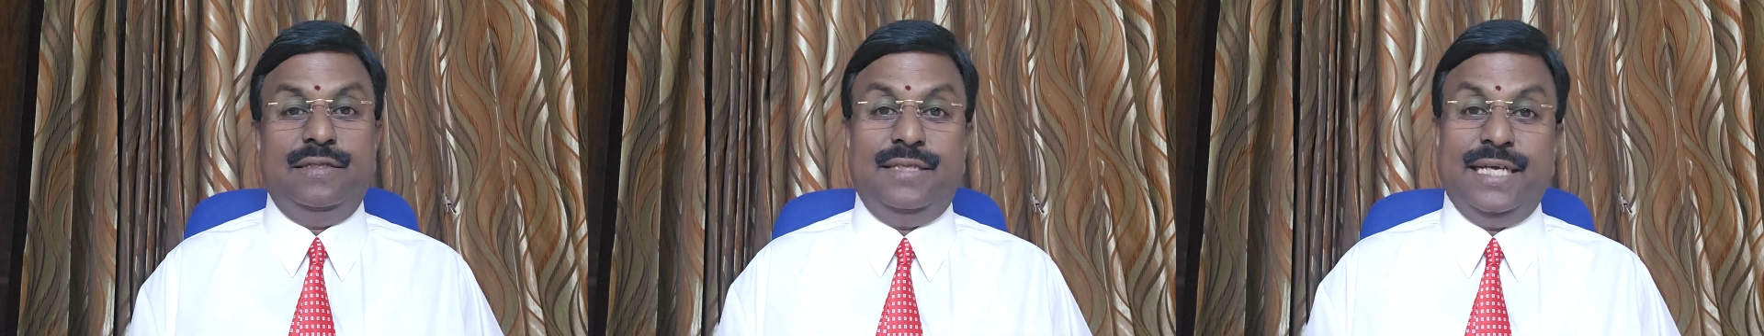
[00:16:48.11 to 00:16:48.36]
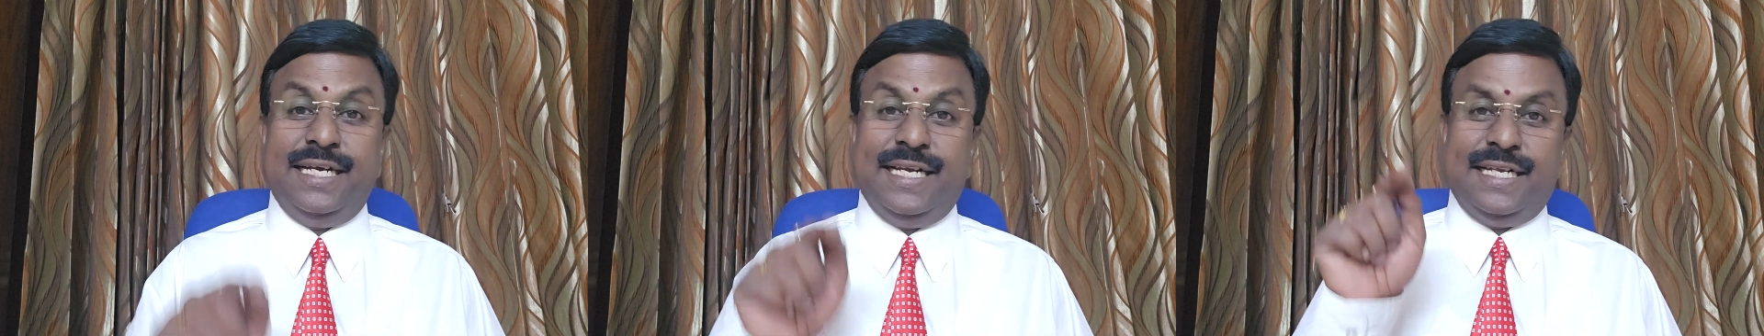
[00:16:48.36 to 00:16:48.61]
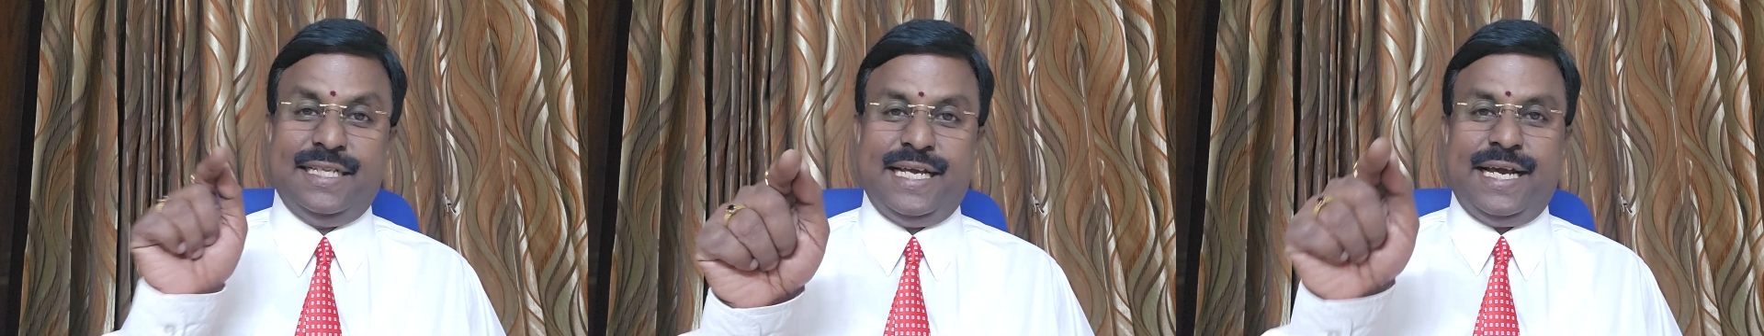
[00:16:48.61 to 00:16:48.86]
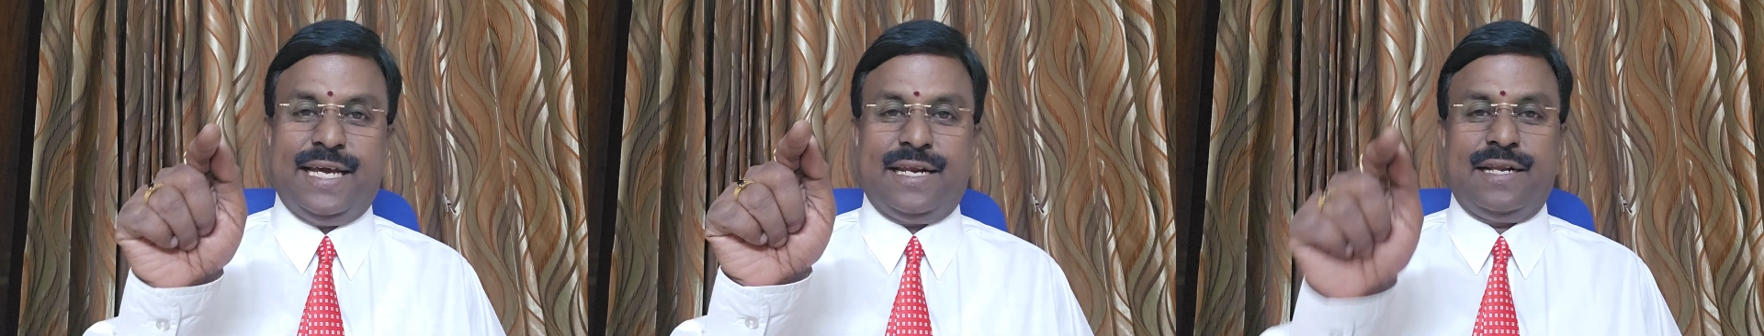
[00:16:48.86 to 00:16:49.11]
then and
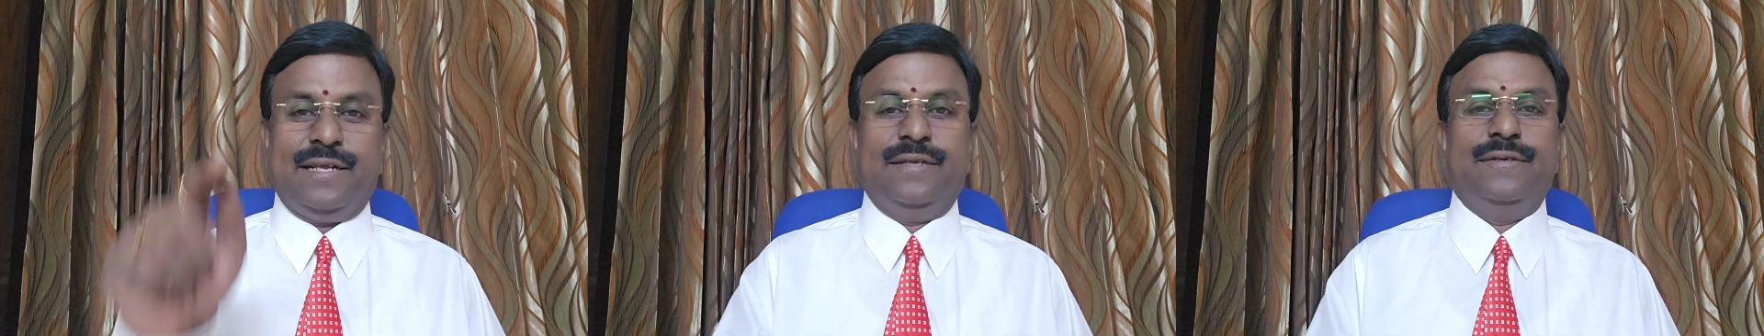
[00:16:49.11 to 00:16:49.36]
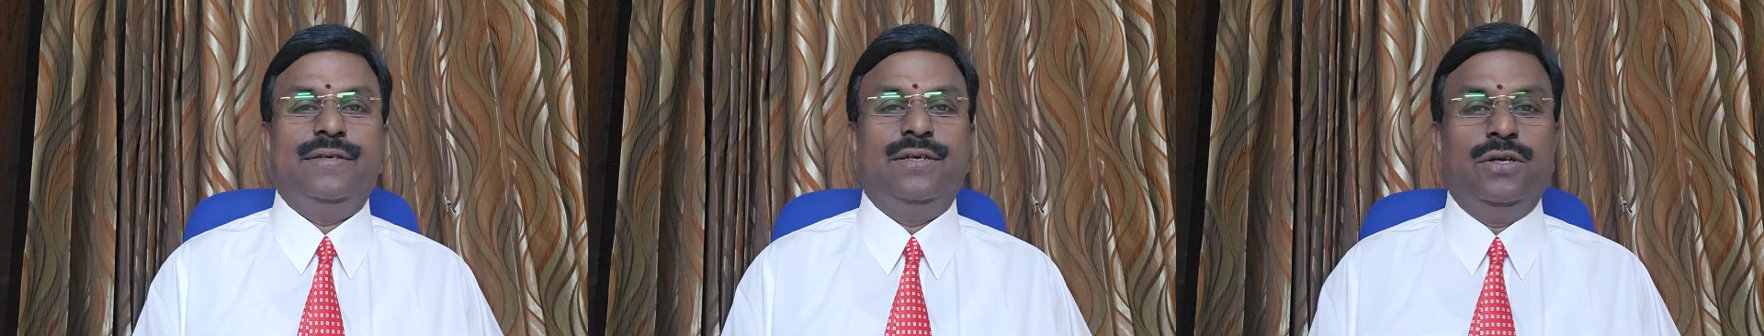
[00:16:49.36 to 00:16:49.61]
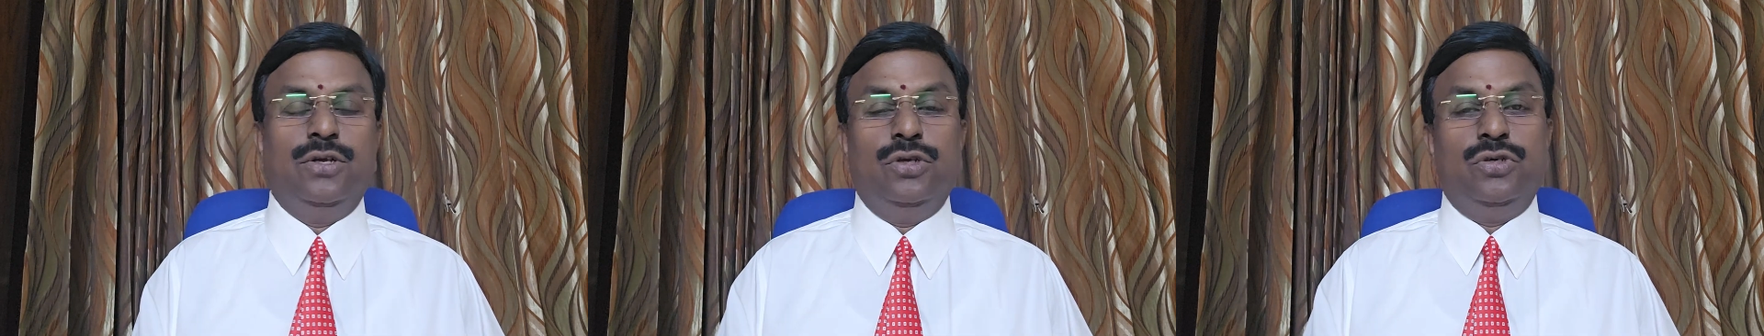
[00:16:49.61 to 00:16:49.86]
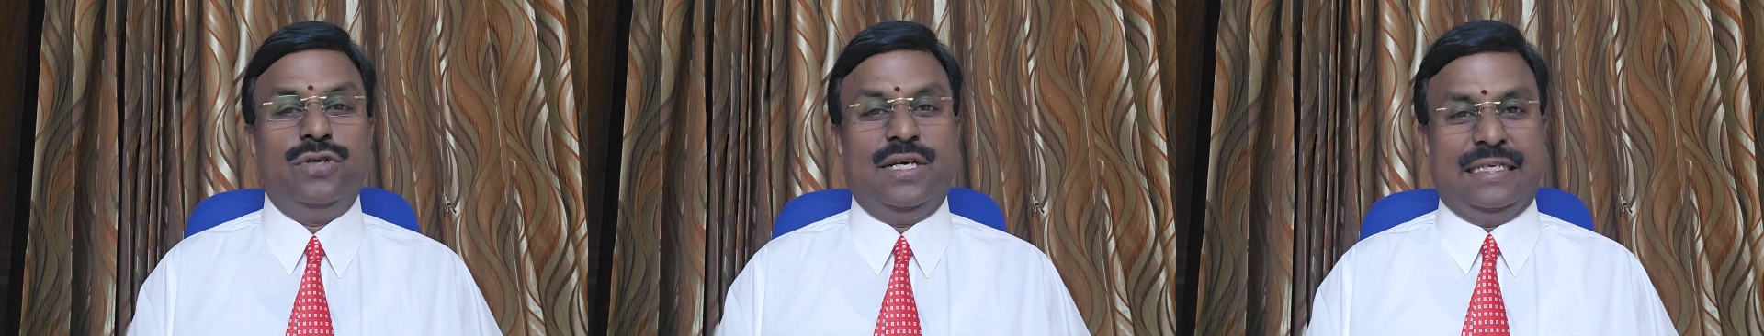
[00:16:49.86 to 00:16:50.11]
there
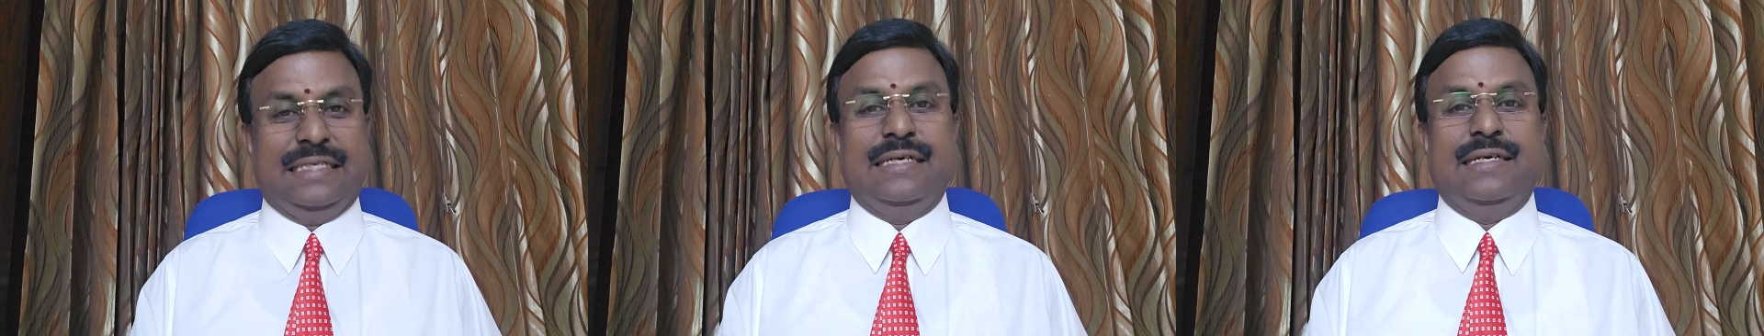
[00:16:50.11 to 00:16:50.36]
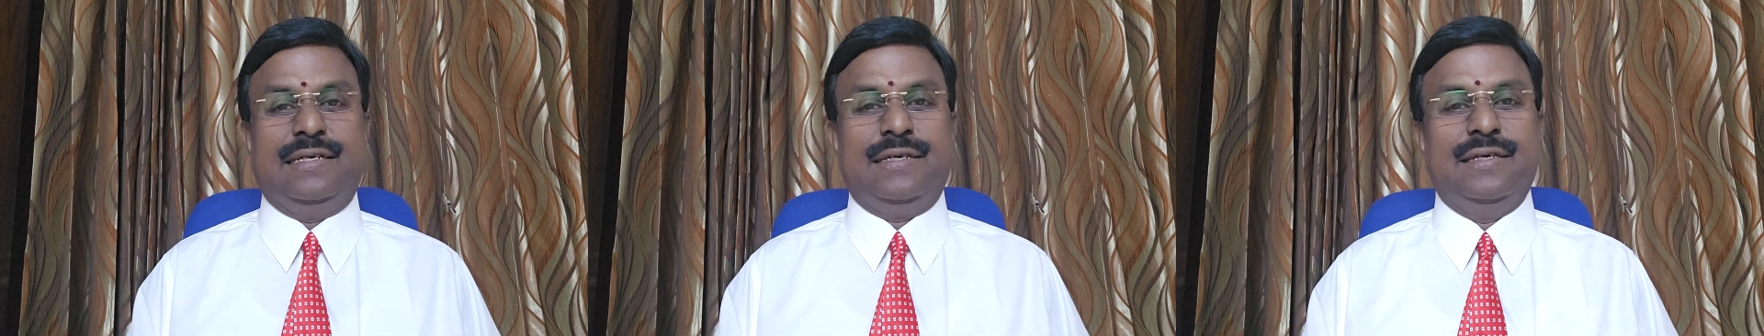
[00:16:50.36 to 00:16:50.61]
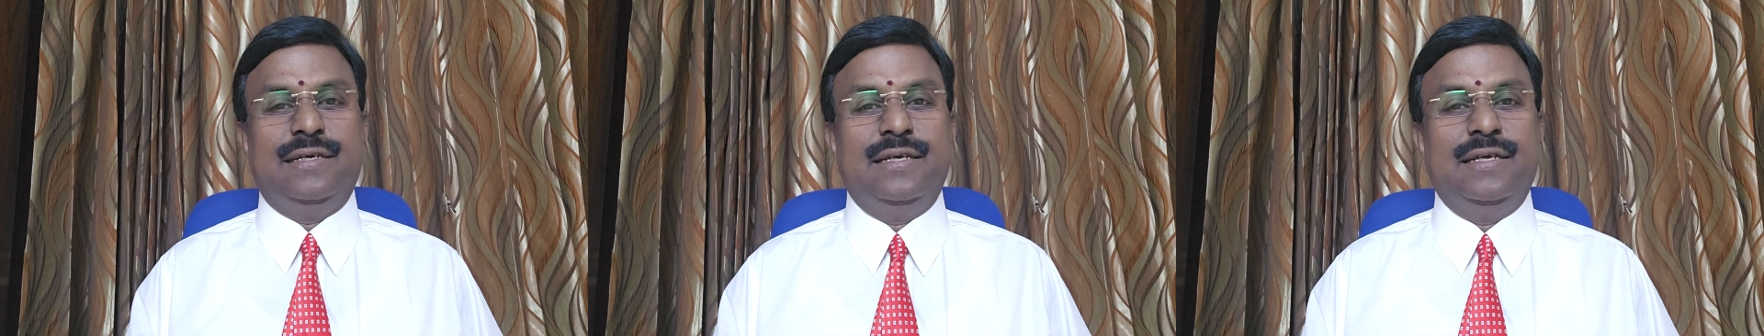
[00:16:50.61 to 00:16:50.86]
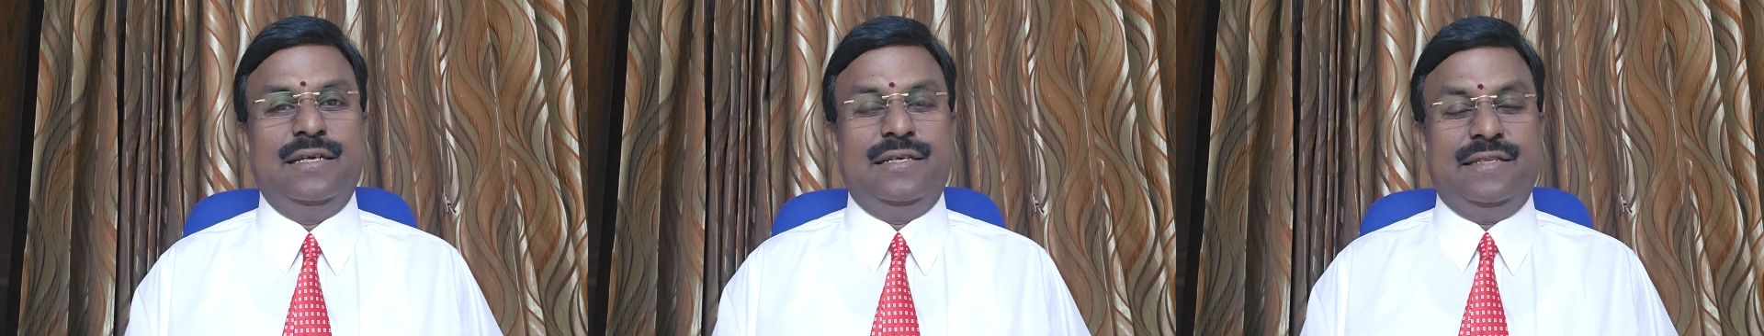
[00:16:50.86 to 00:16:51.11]
to assert
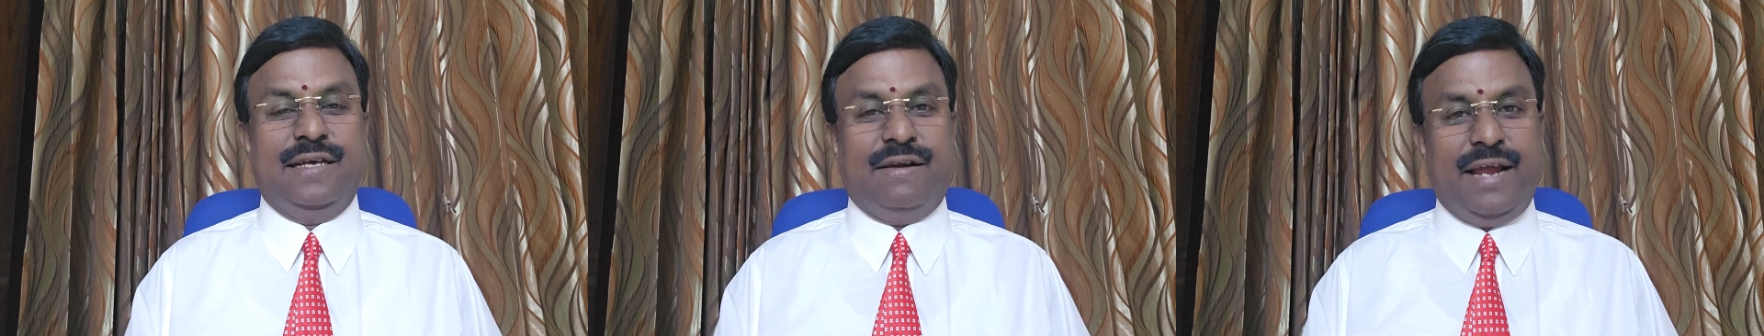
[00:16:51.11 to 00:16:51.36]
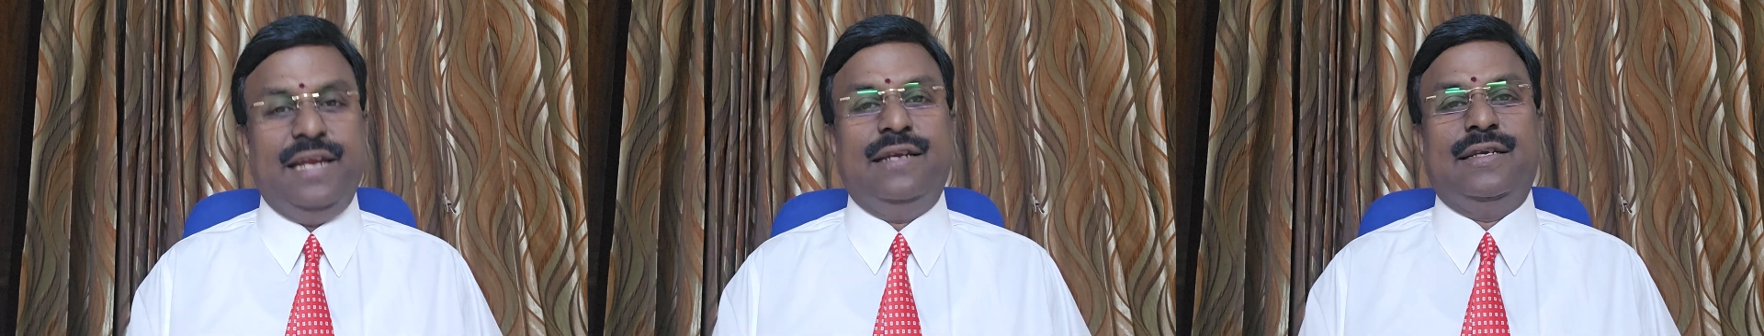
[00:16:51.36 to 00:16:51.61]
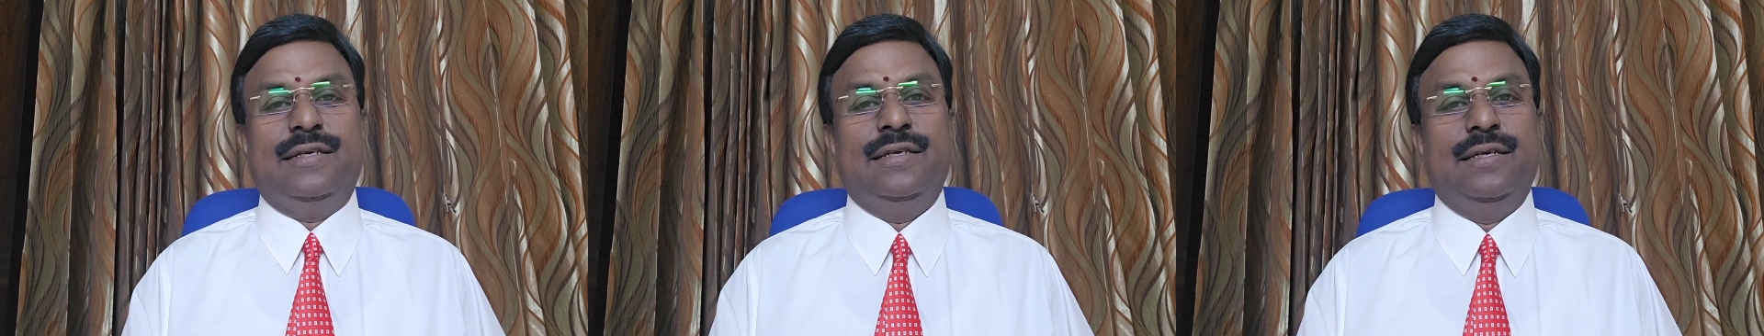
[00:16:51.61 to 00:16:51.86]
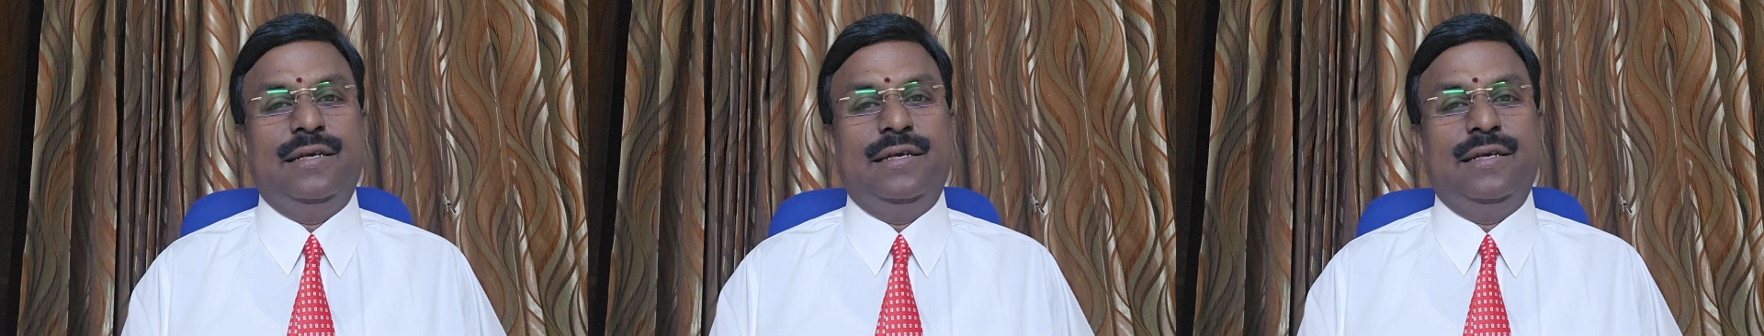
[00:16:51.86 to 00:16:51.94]
the right